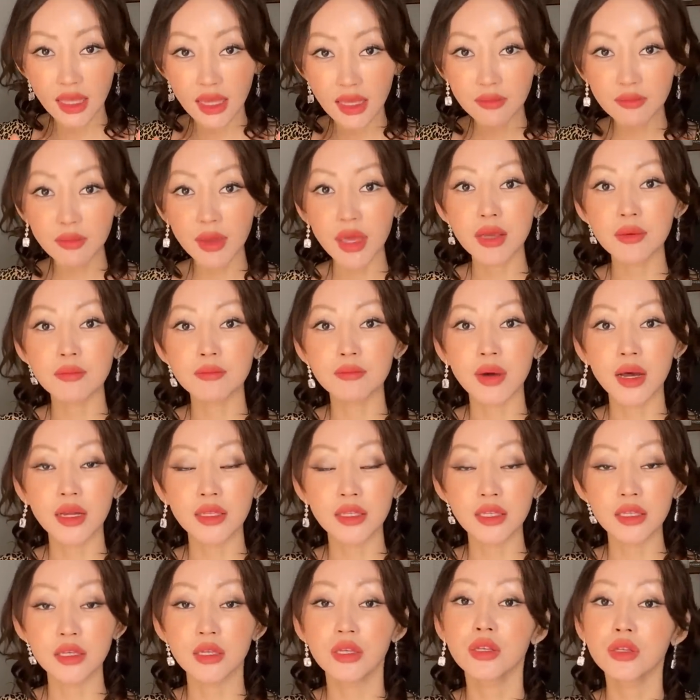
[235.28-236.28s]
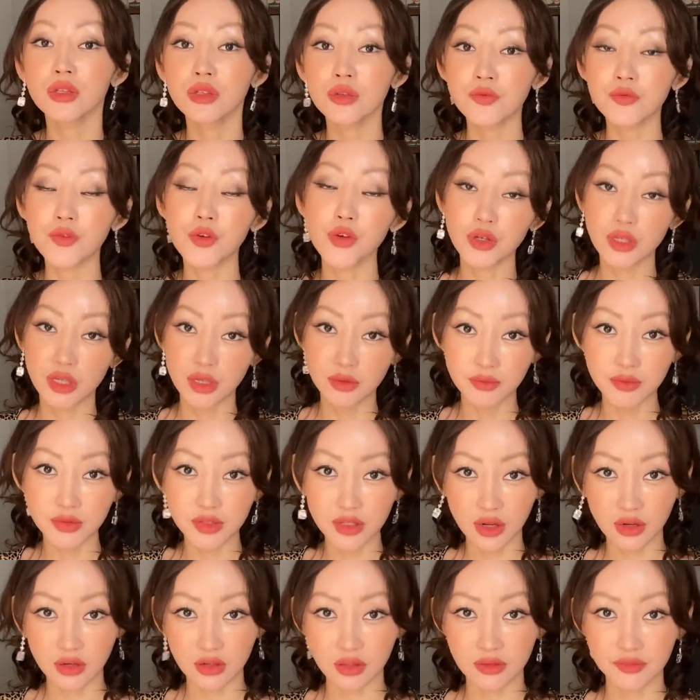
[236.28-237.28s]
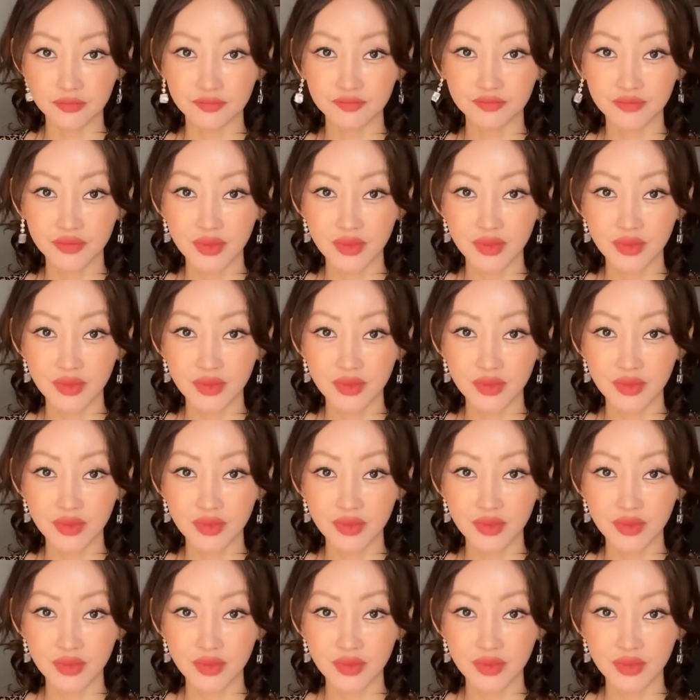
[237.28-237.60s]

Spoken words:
they make money for Kim Jong-un.